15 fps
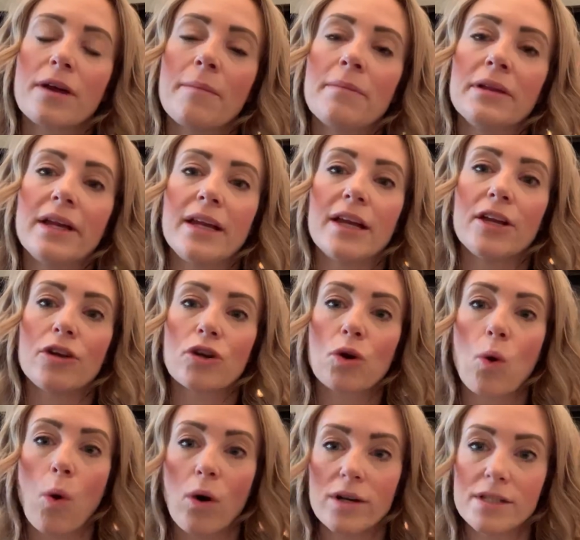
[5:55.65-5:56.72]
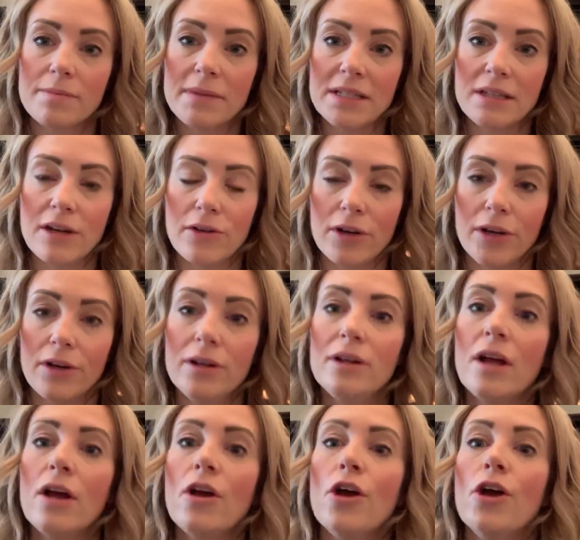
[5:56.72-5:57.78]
completed your course material,